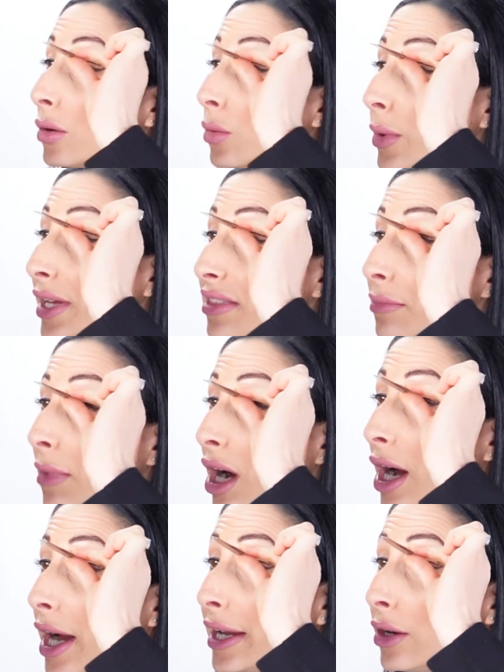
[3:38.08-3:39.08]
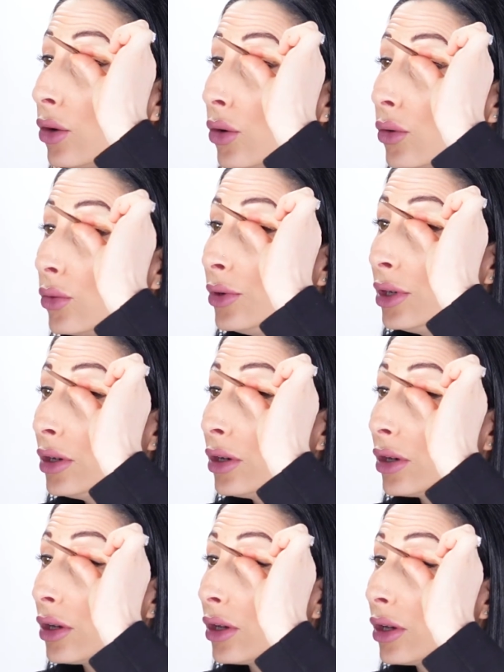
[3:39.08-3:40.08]
with my own
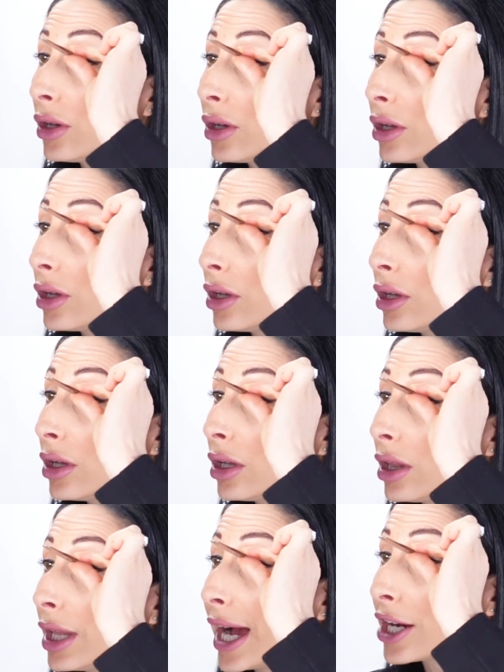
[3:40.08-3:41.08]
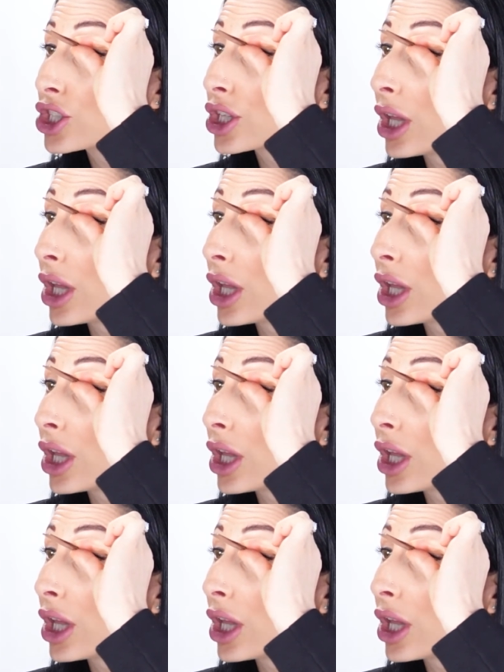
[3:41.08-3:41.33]
lash